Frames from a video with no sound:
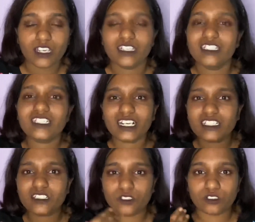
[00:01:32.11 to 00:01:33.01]
This culture
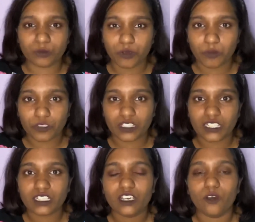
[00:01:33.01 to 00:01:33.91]
is also promoted
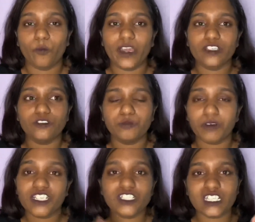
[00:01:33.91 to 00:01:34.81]
when you
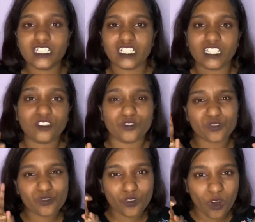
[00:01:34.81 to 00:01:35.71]
pressure each other to
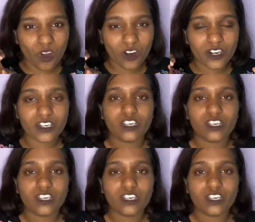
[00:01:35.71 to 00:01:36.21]
score,